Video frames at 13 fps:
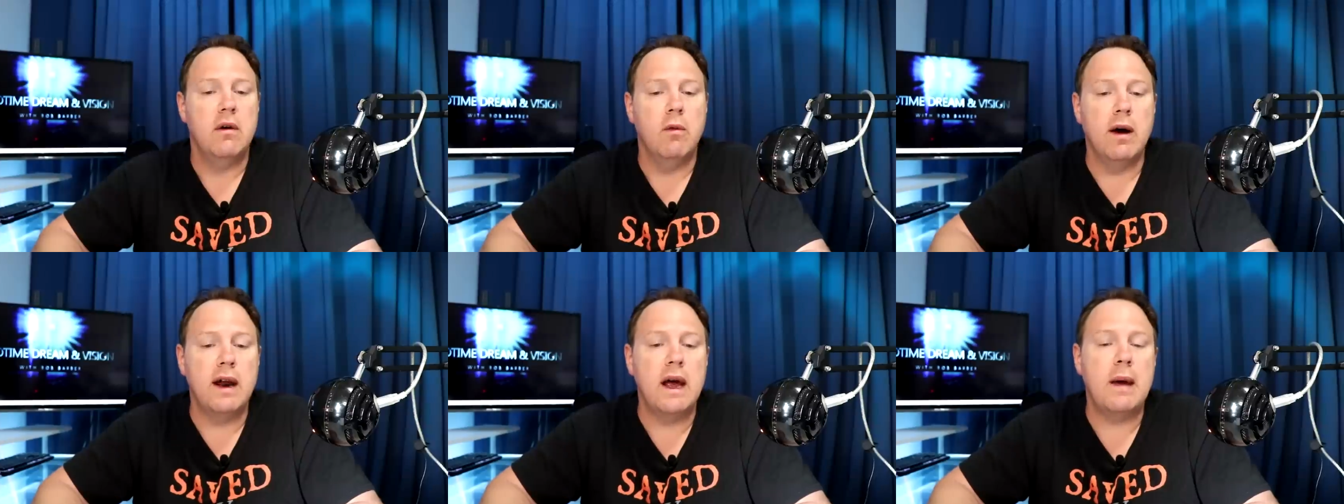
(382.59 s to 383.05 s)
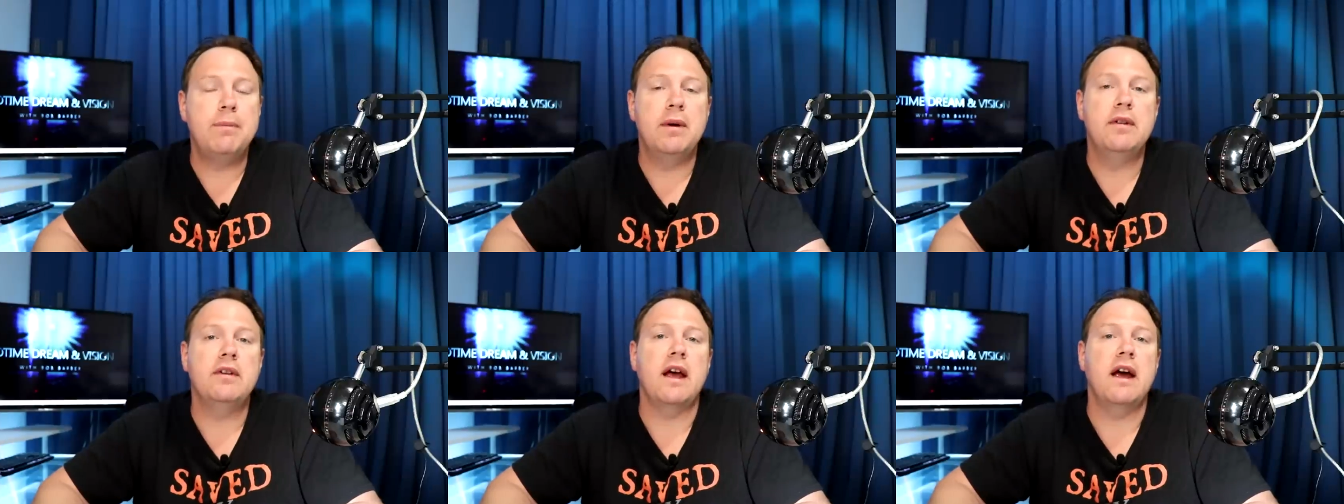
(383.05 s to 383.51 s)
What
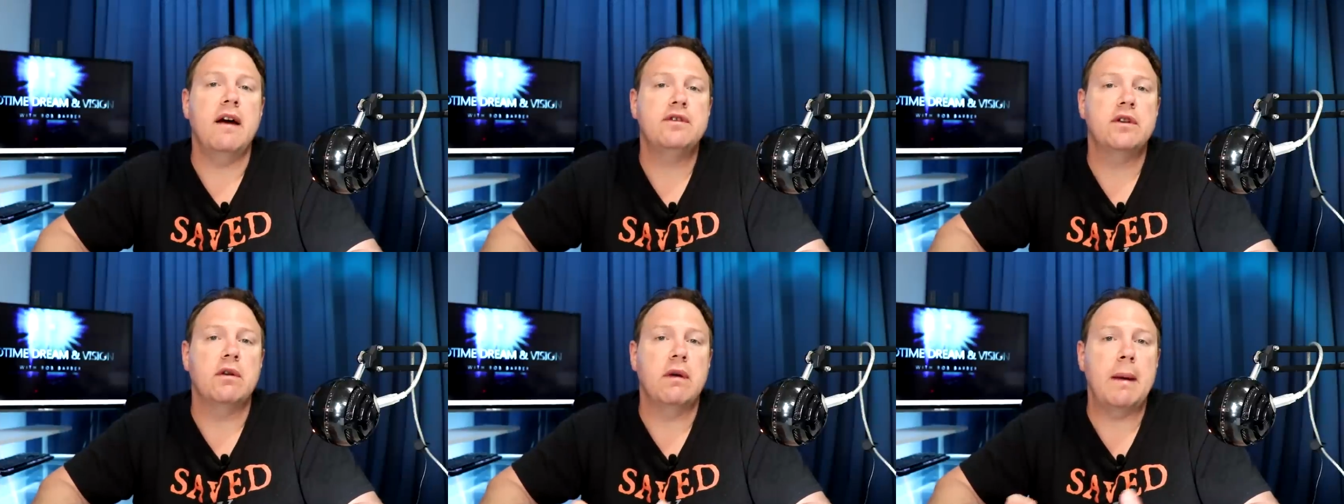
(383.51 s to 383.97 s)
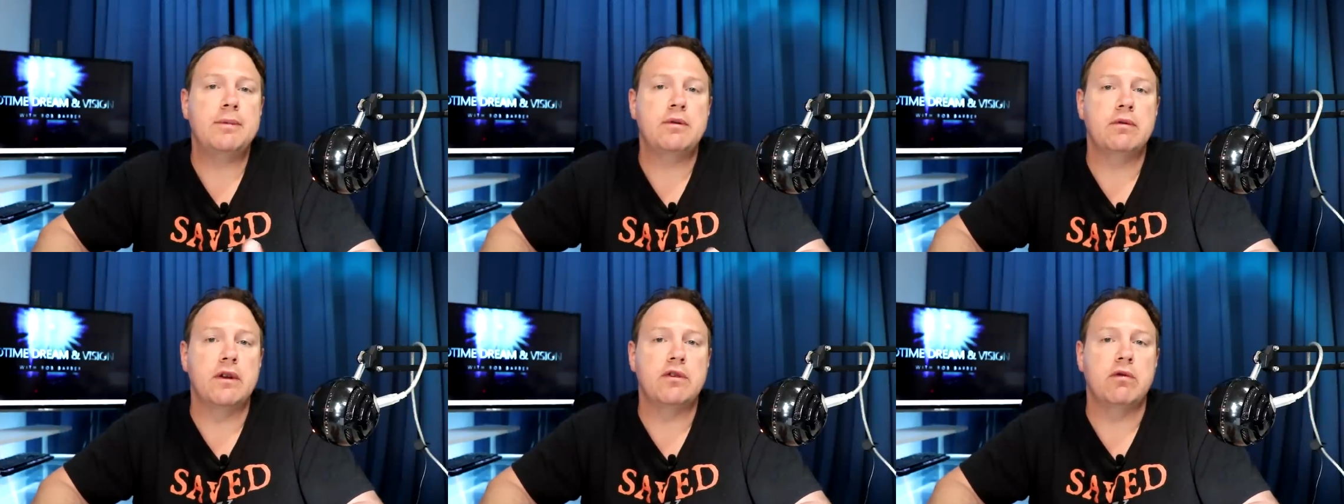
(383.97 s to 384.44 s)
happens after the
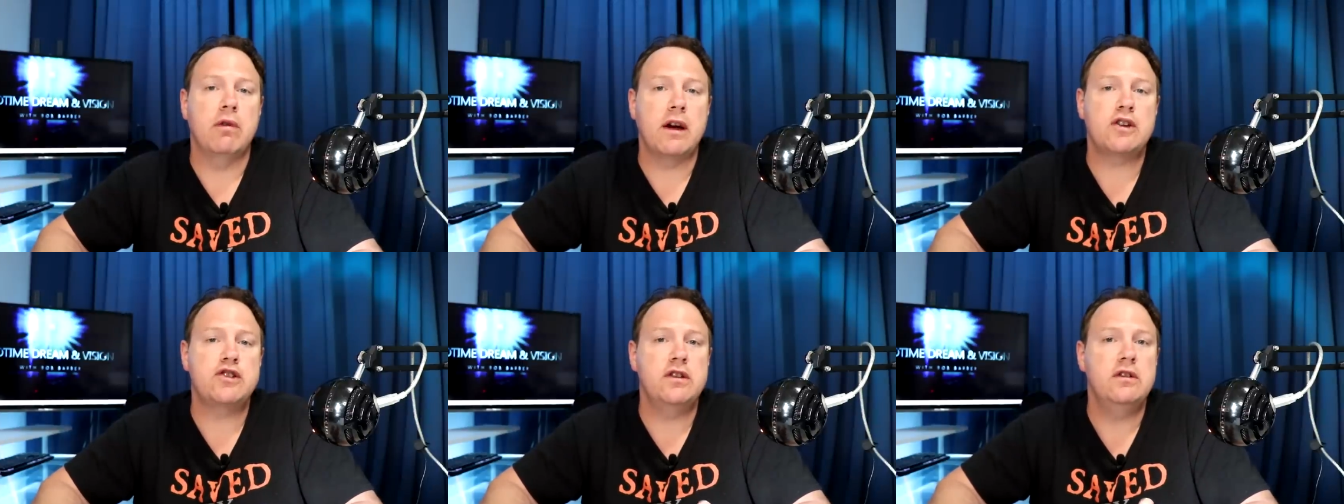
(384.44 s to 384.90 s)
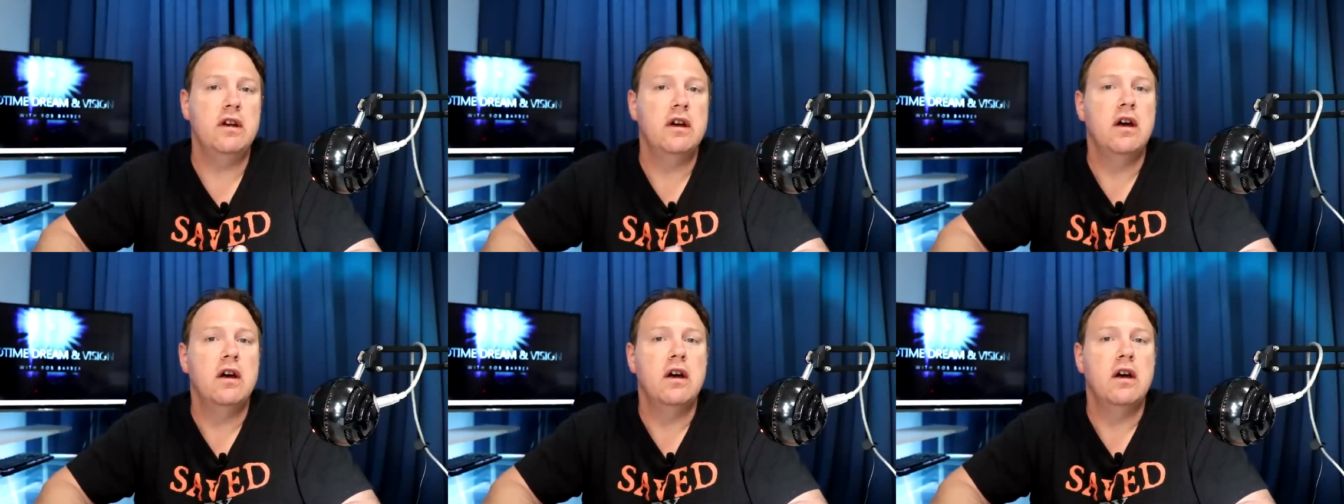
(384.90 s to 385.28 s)
rapture, resurrection?